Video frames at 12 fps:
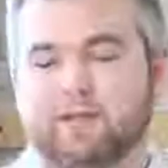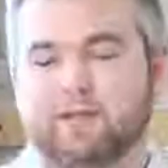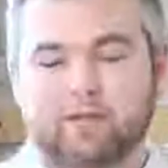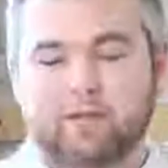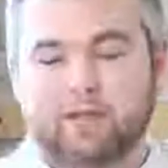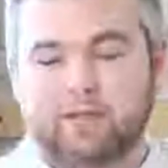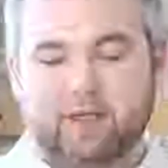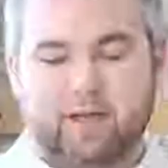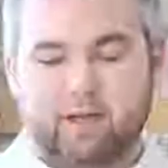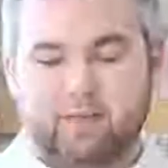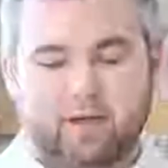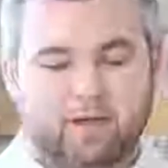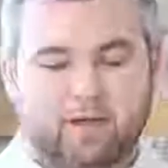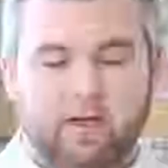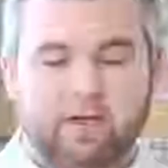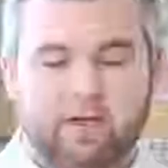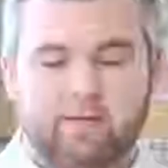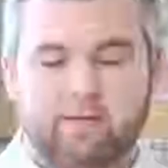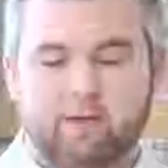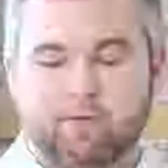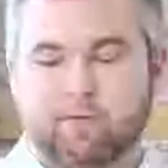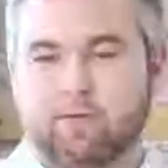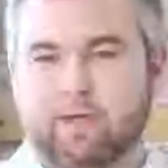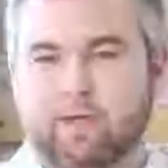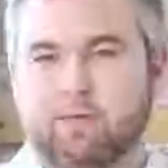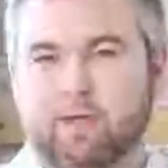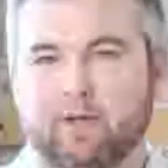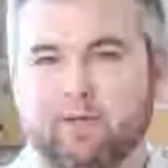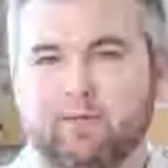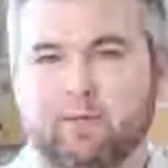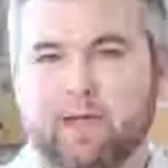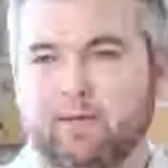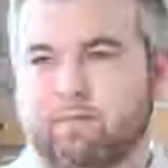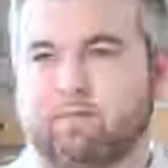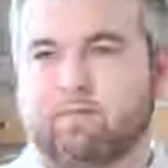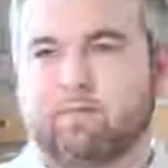So here today I'm here to kind of give you a little bit of my